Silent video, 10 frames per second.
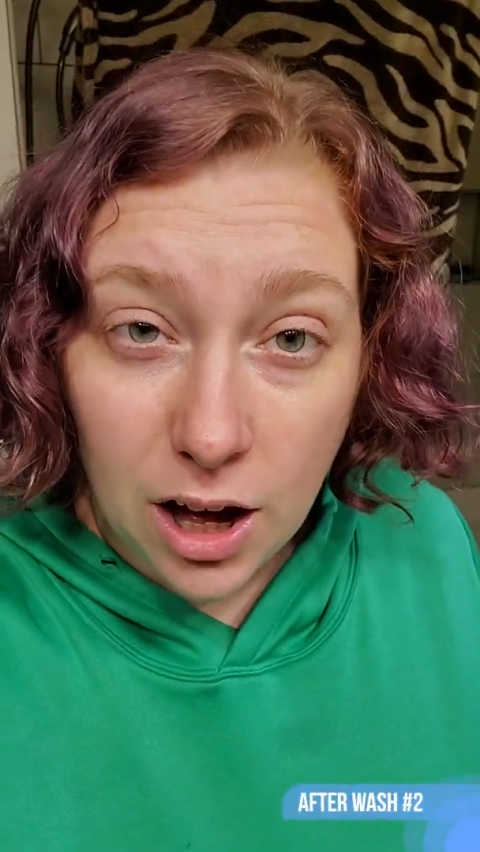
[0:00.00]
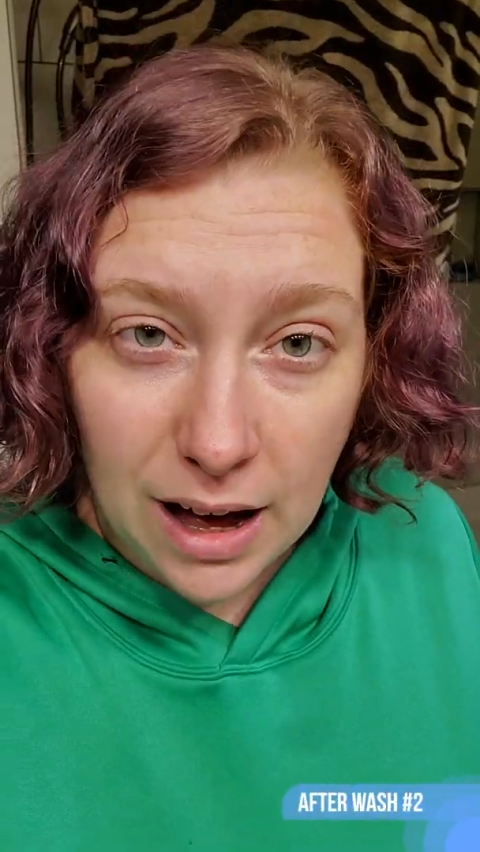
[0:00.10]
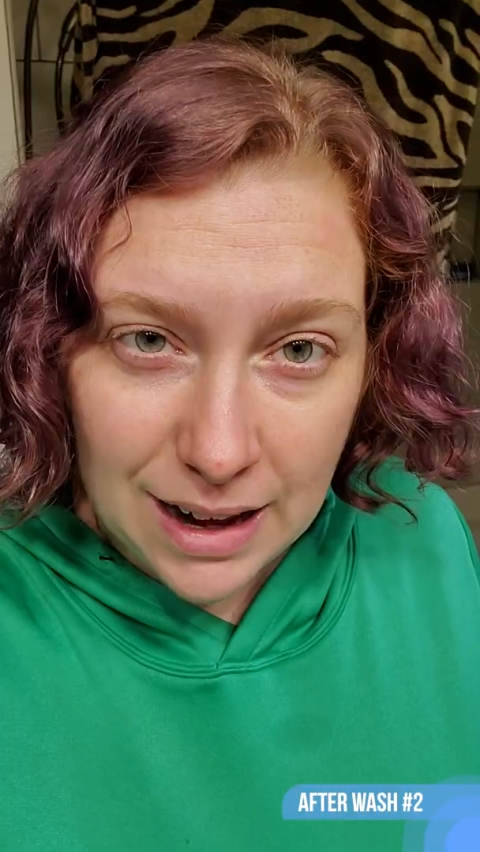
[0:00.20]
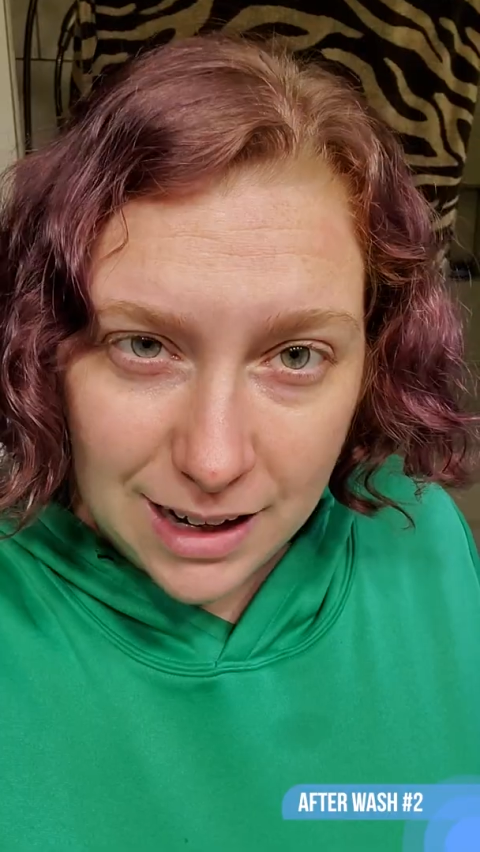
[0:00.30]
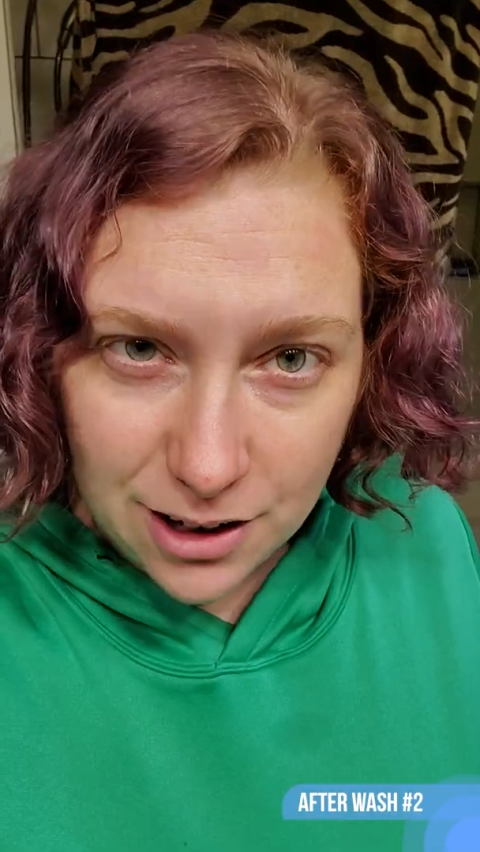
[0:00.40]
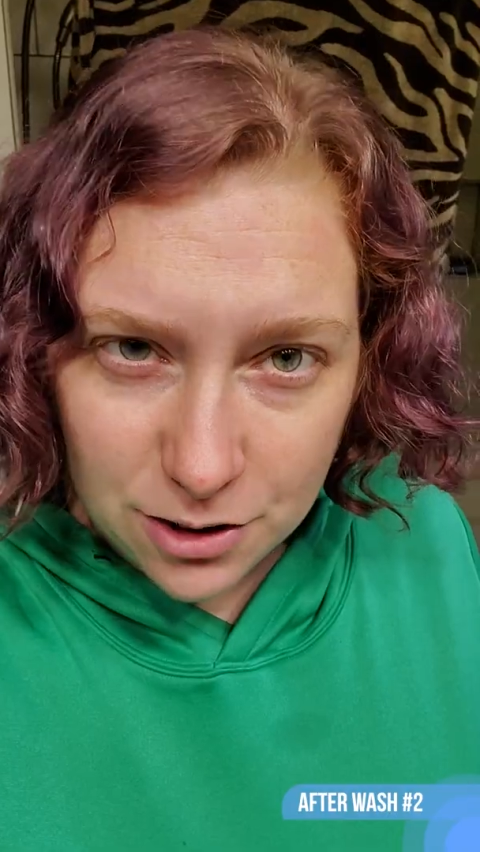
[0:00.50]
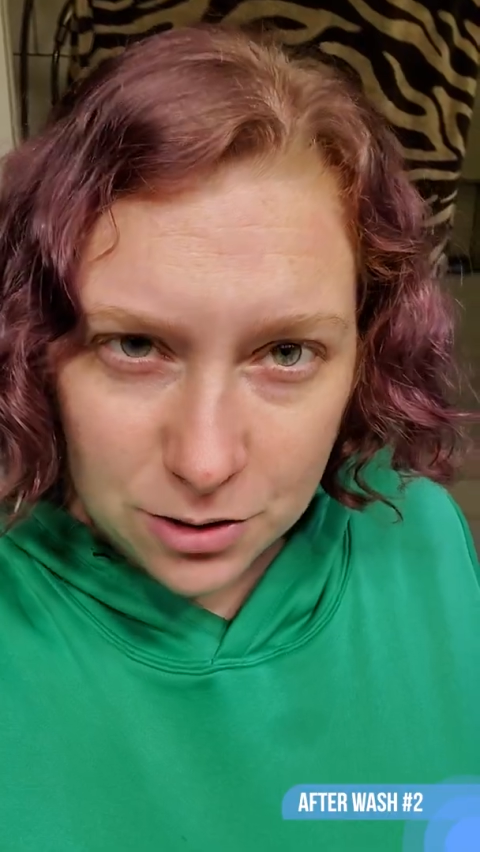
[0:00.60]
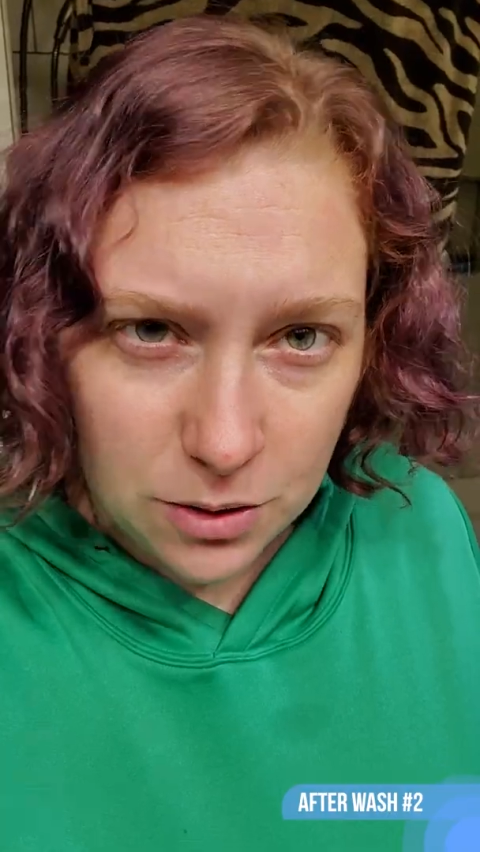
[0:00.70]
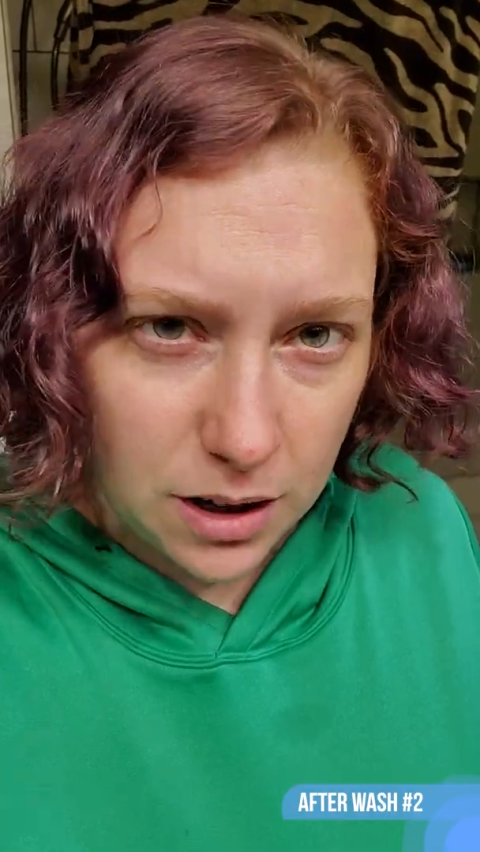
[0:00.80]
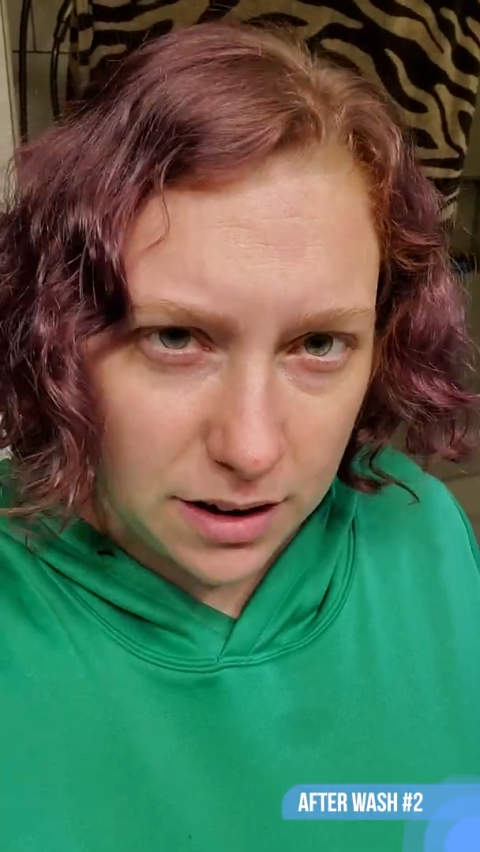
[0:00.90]

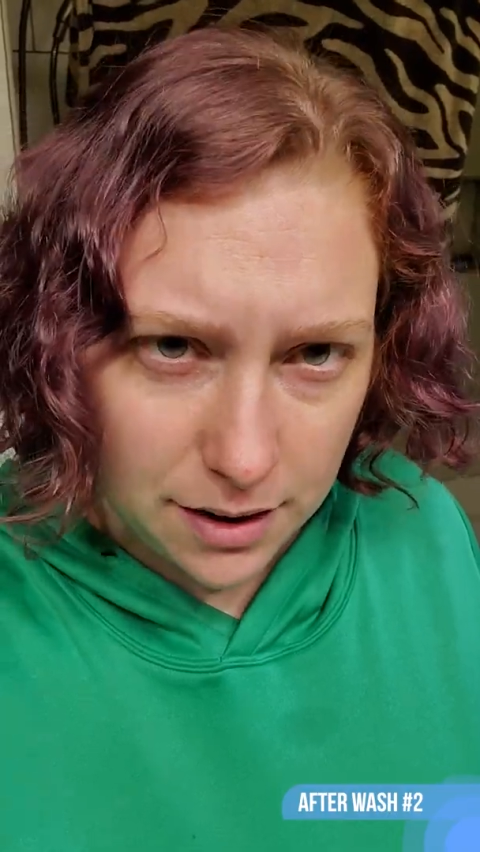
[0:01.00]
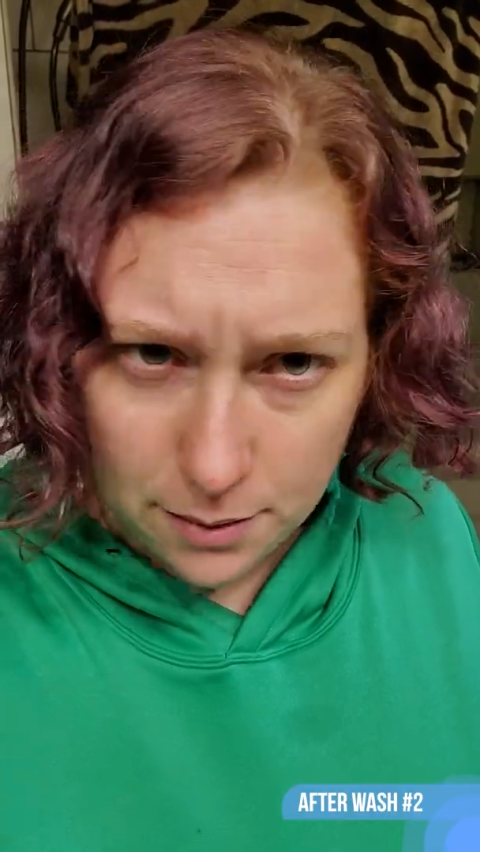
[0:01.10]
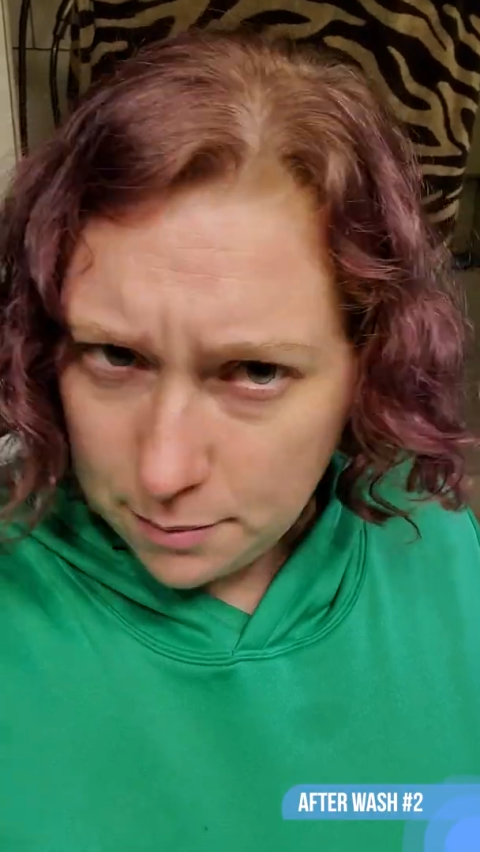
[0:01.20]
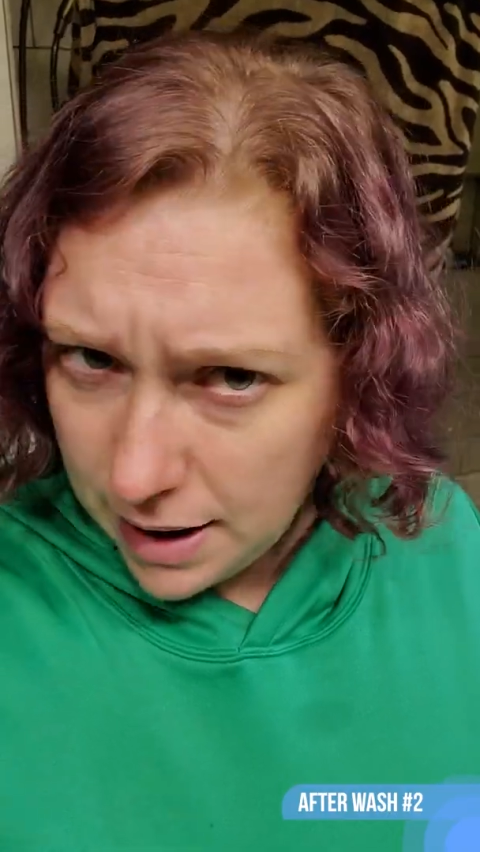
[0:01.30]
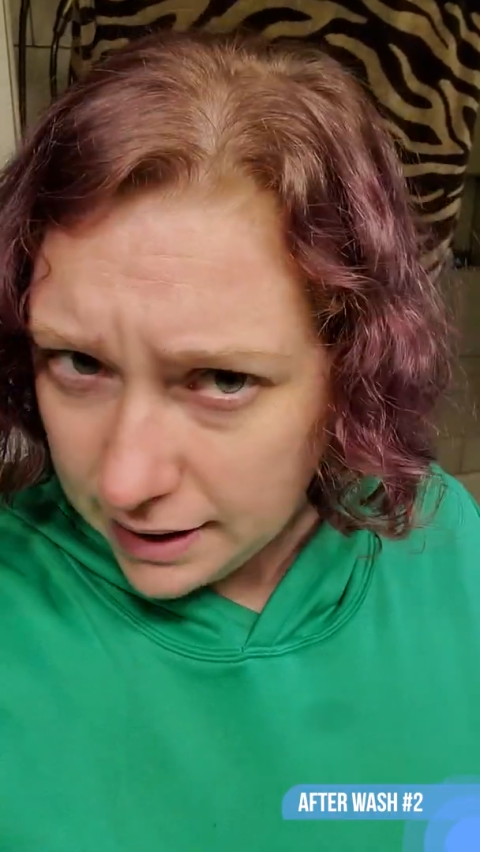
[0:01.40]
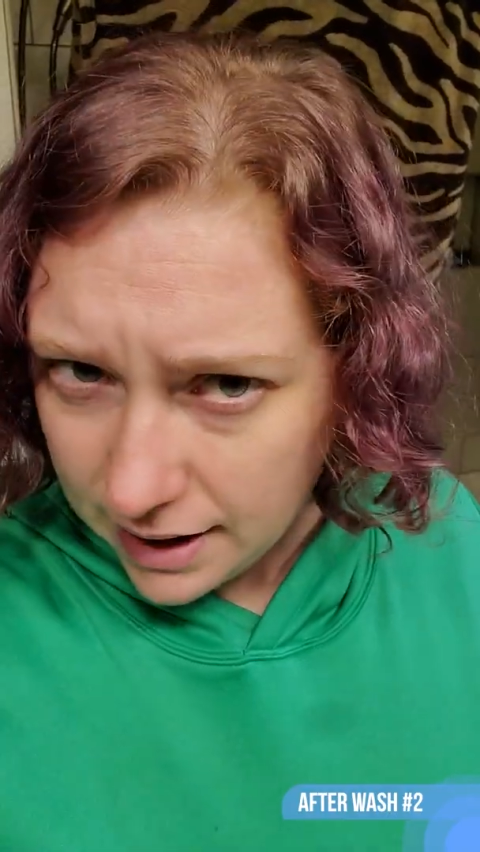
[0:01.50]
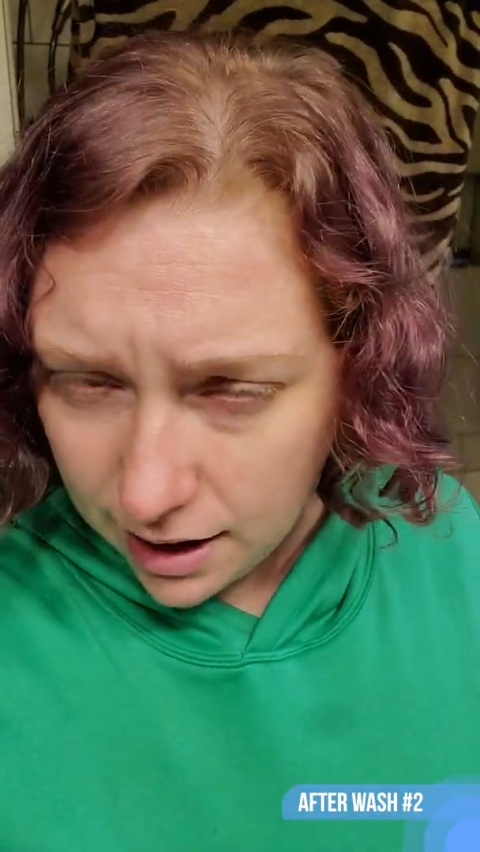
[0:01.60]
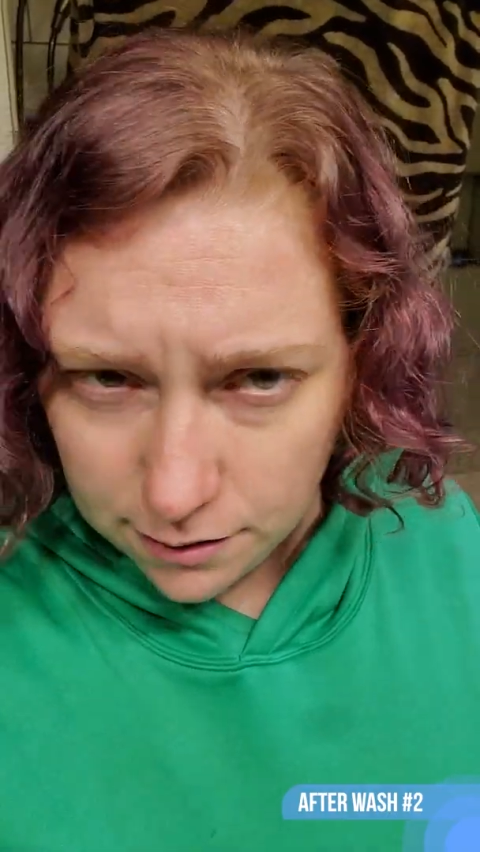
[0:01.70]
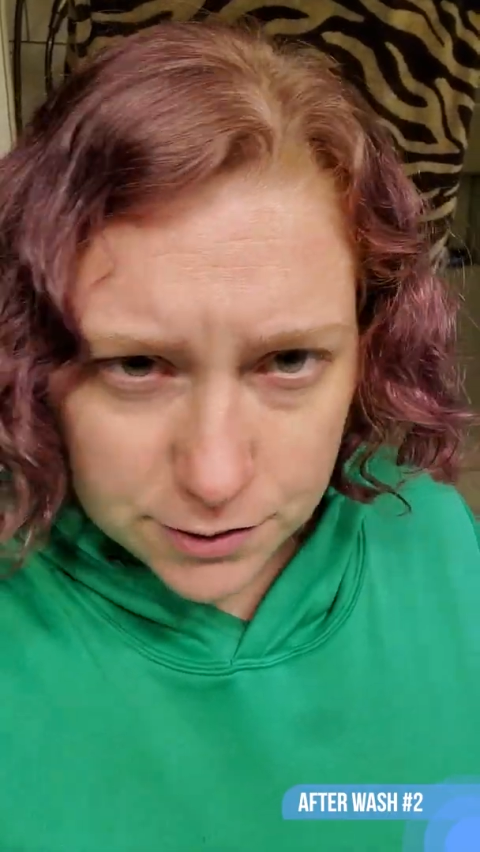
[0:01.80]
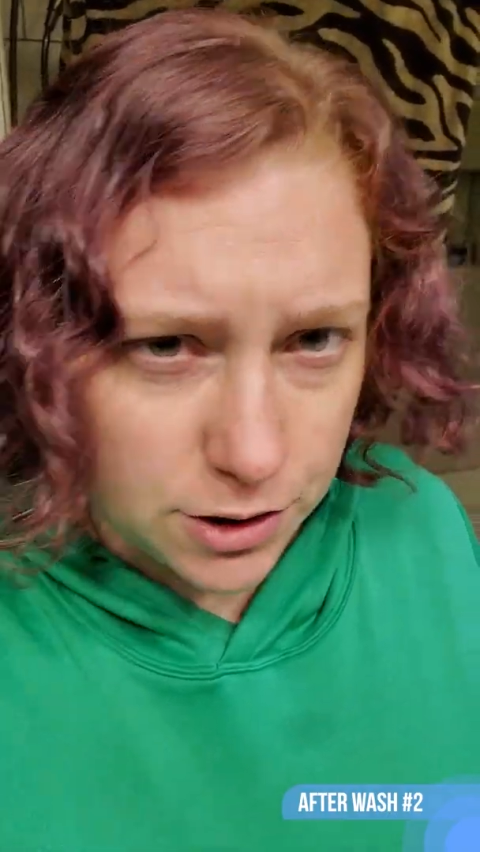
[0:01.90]
Hello, I'm back
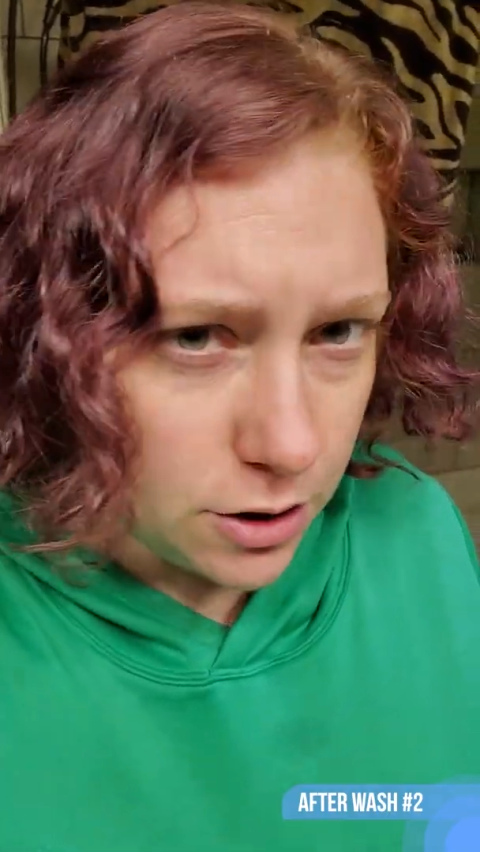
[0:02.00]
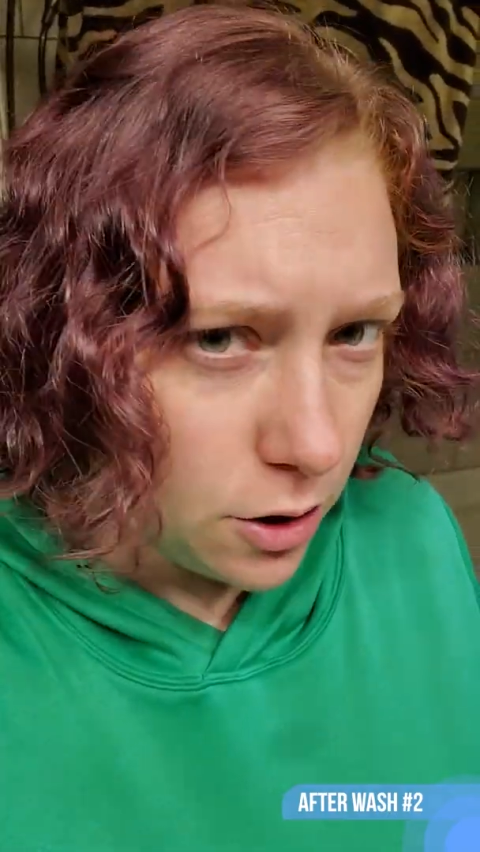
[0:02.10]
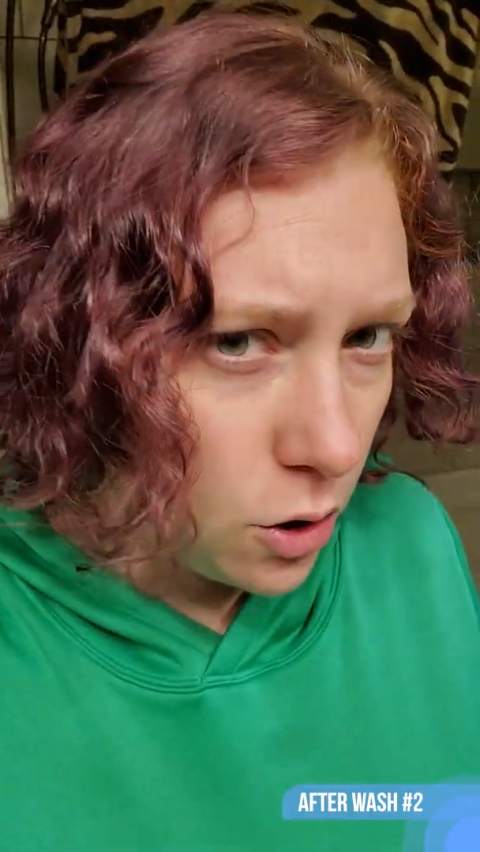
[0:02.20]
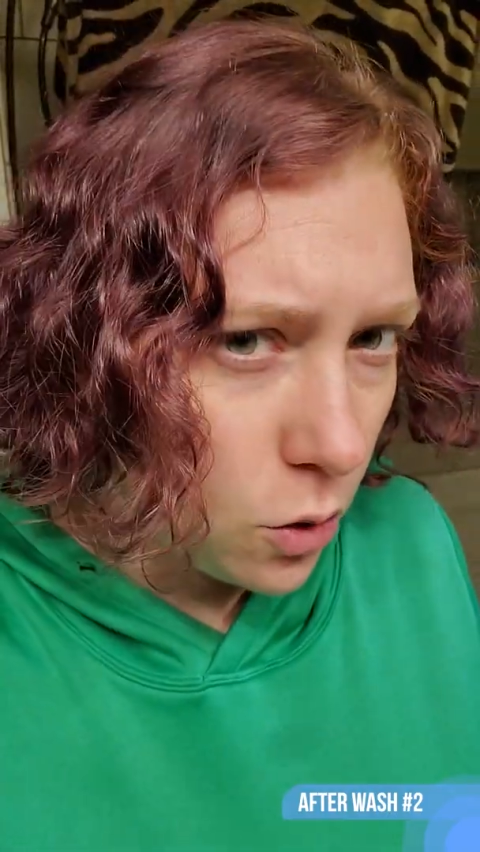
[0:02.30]
after